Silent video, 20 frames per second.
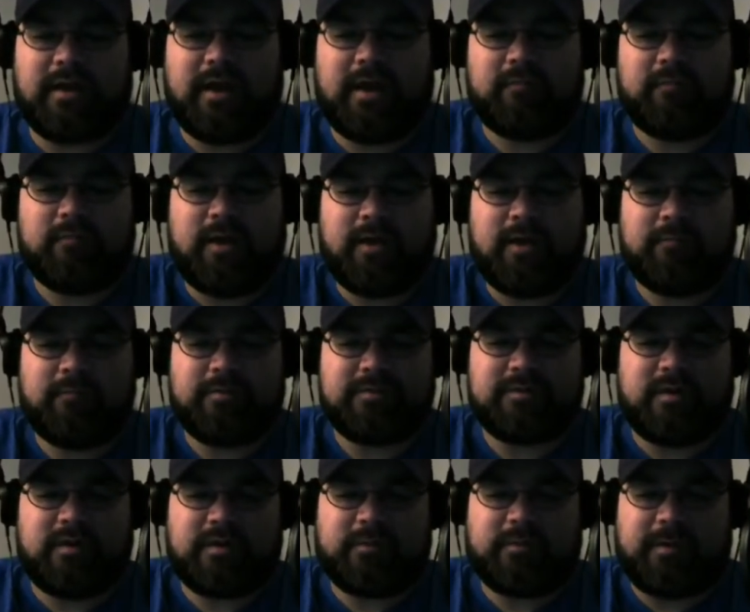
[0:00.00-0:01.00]
I've been
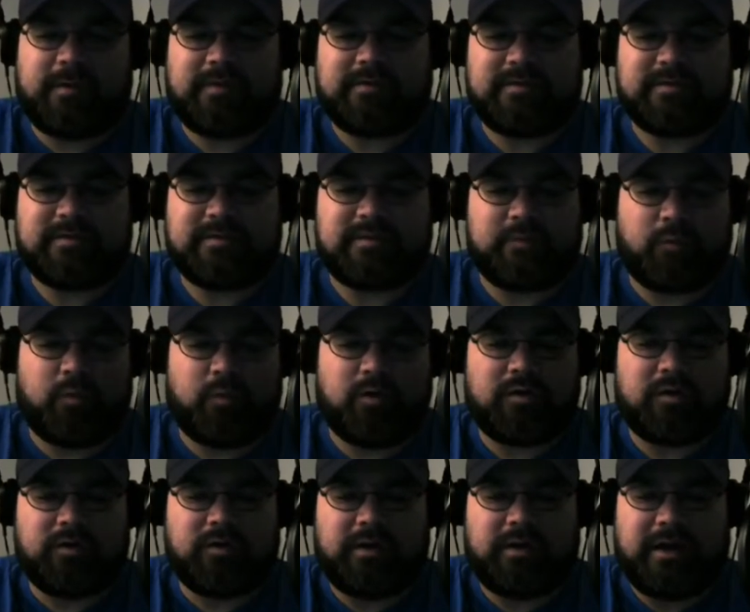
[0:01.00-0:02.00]
talking about this at
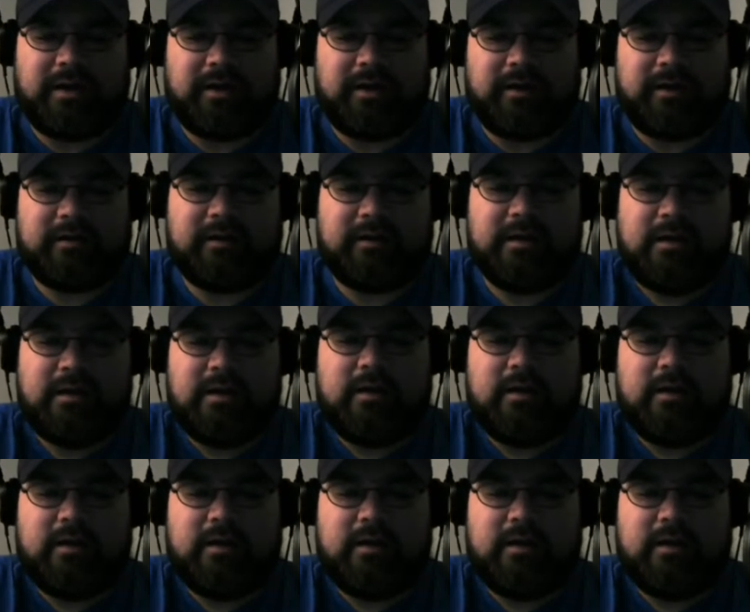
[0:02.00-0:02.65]
work a lot, and